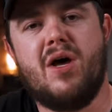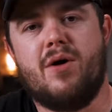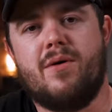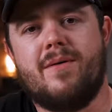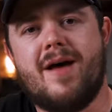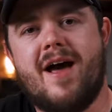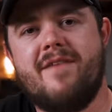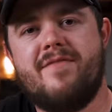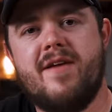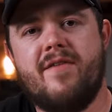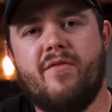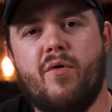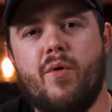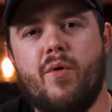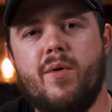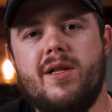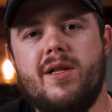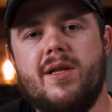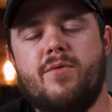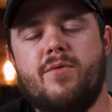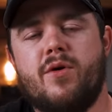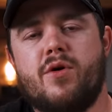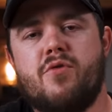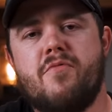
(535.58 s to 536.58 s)
no, I've never
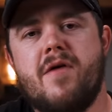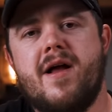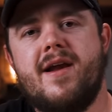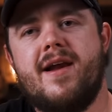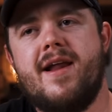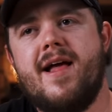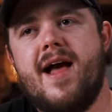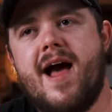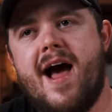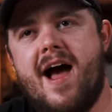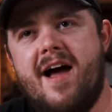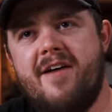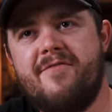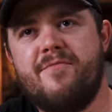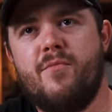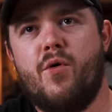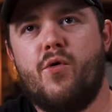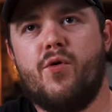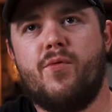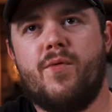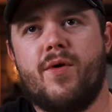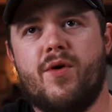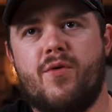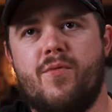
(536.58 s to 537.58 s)
really regretted it. I've
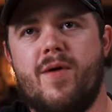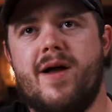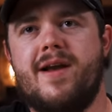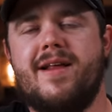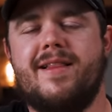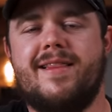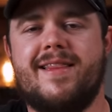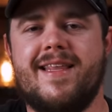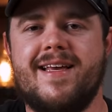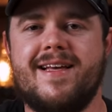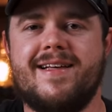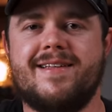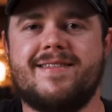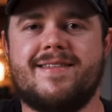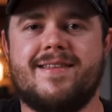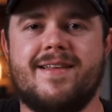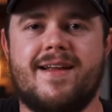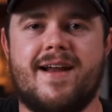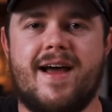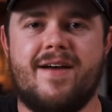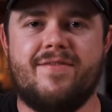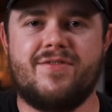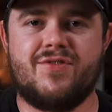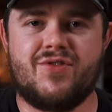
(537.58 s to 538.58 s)
more regretted things
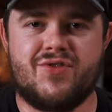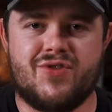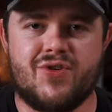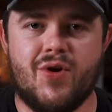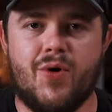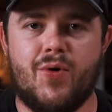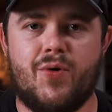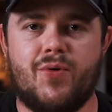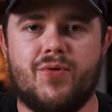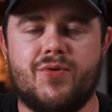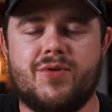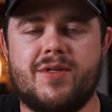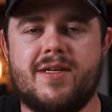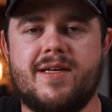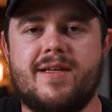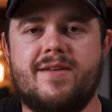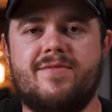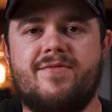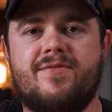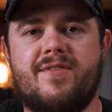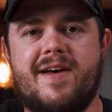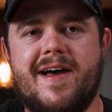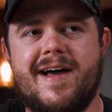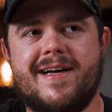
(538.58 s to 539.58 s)
that I've sold. In
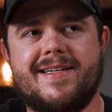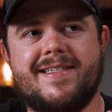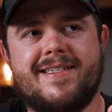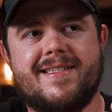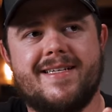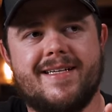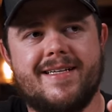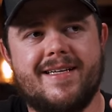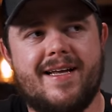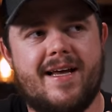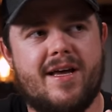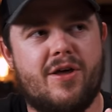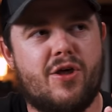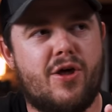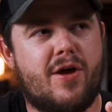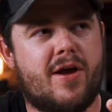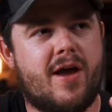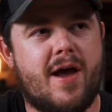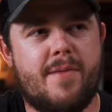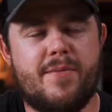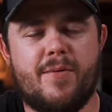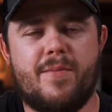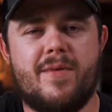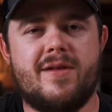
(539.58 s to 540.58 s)
fact, uh, a
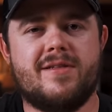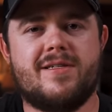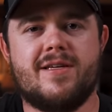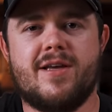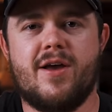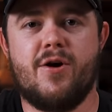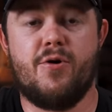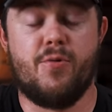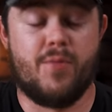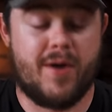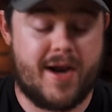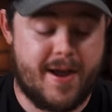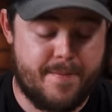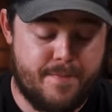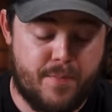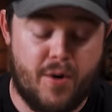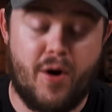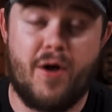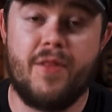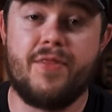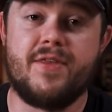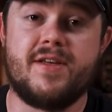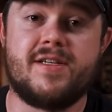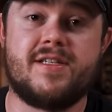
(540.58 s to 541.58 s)
couple months ago when I
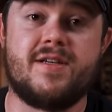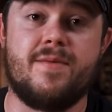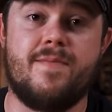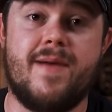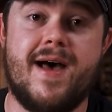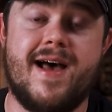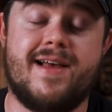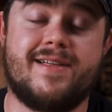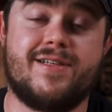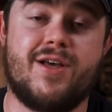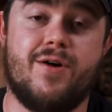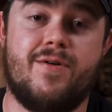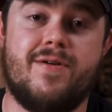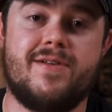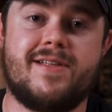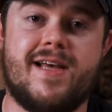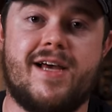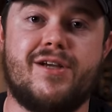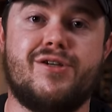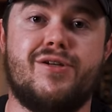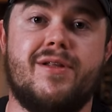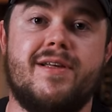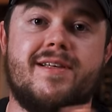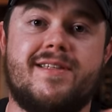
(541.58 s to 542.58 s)
bought this Damasko, I was
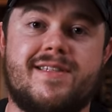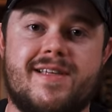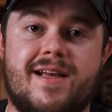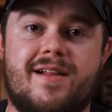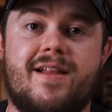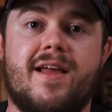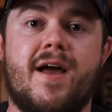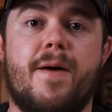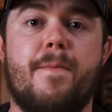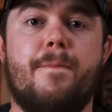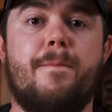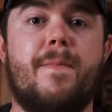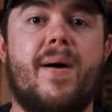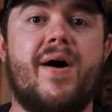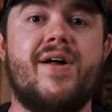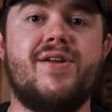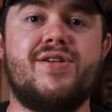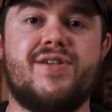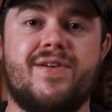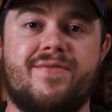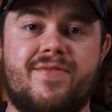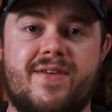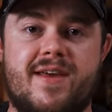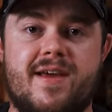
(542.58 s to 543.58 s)
actually selling a
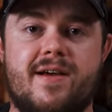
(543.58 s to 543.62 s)
bunch of